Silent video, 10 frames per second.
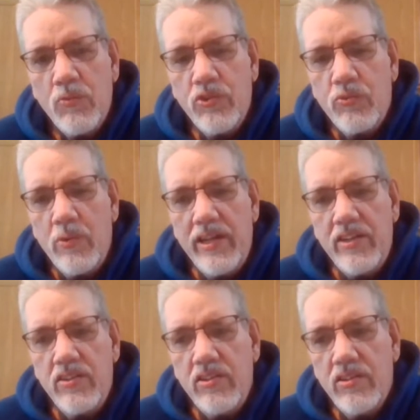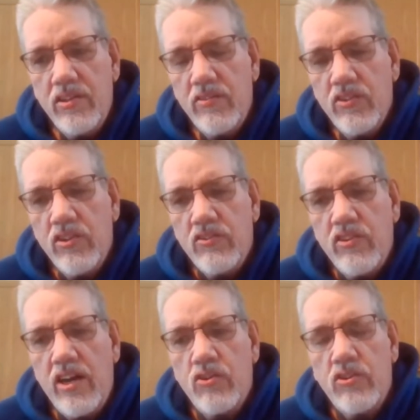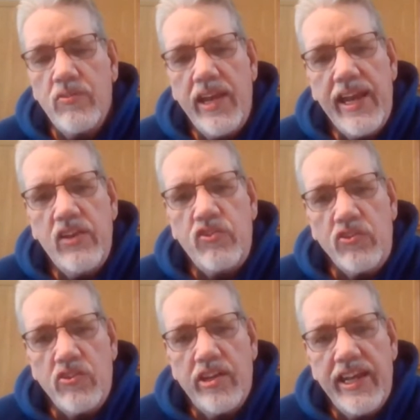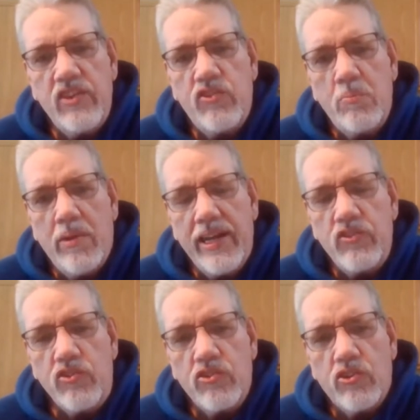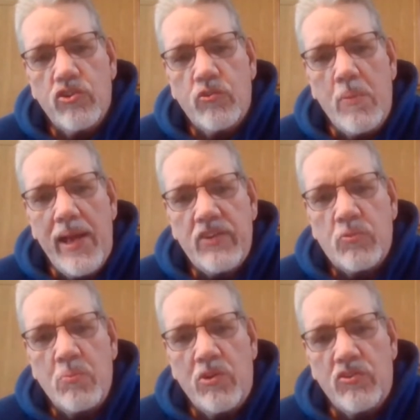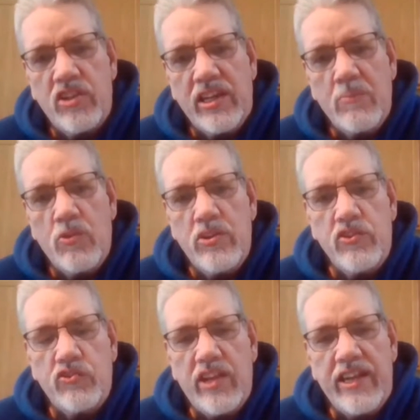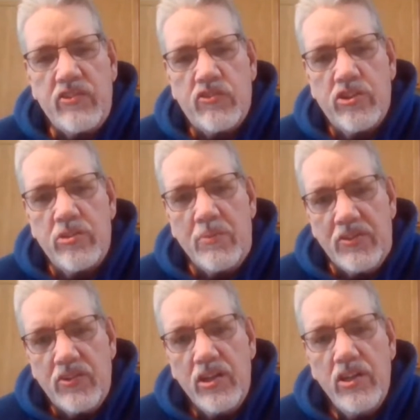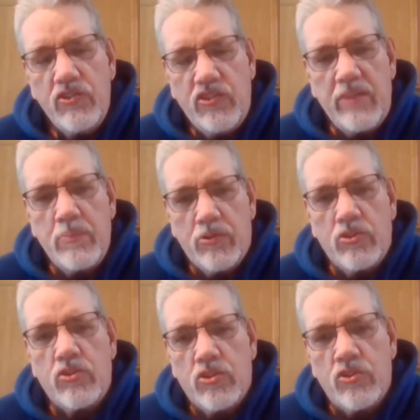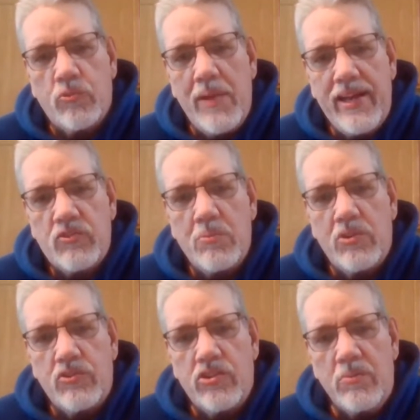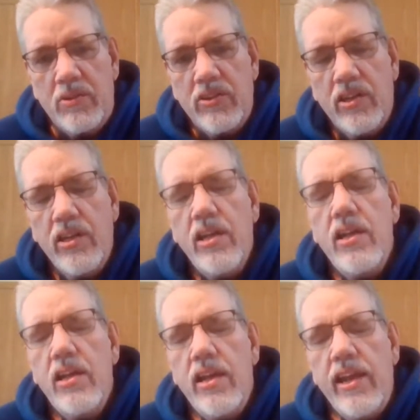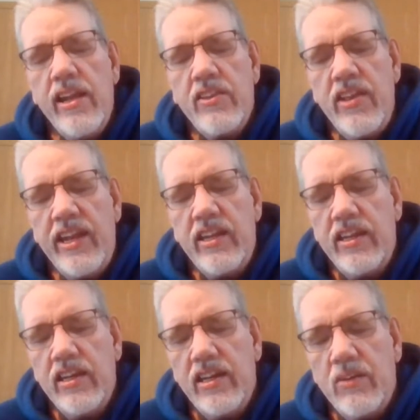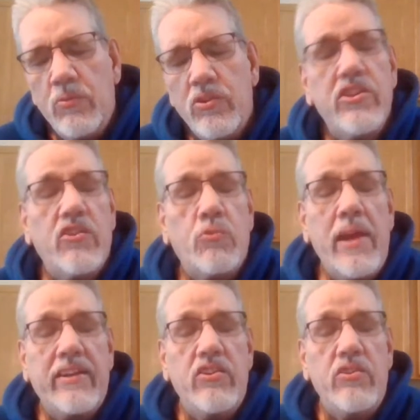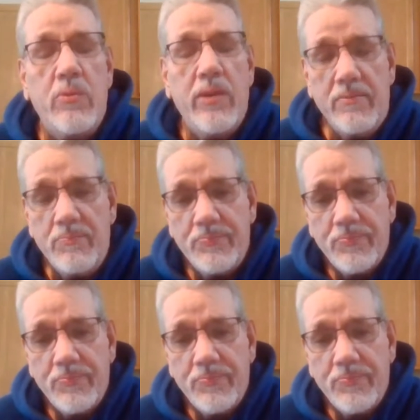was when the town of Hazen, the Hazen Bison girls basketball team, won the state borough girls basketball tournament. And they weren't expected to win.